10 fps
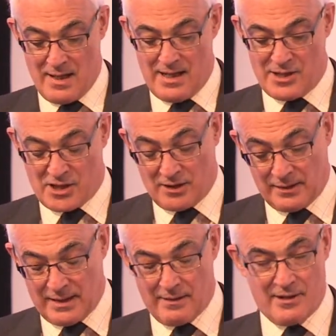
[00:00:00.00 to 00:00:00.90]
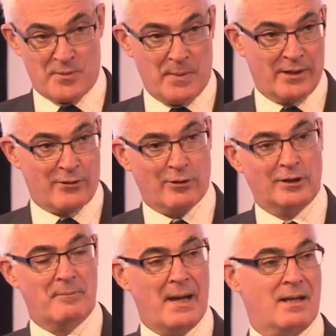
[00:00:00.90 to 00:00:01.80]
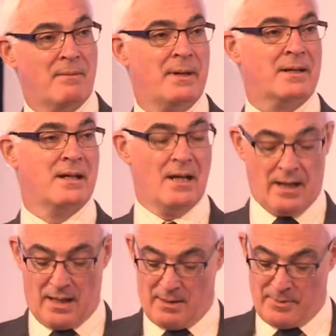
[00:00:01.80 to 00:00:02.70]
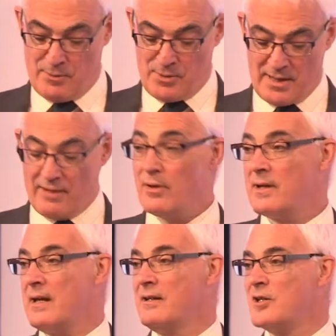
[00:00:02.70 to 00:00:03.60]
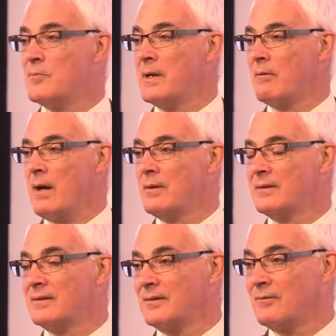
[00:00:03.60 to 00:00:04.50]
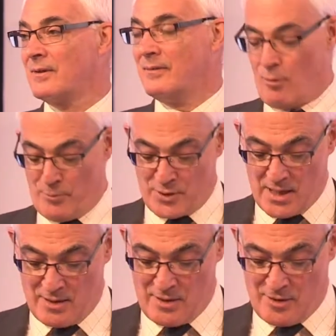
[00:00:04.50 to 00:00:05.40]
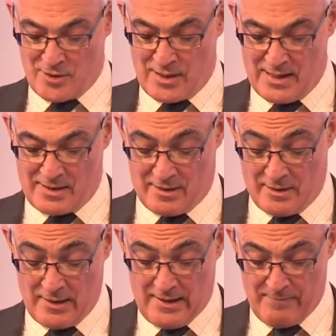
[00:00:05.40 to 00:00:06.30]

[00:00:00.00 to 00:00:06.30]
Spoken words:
It's still there, it's been throttled back a bit, but it was never intended to be around almost 10 years later.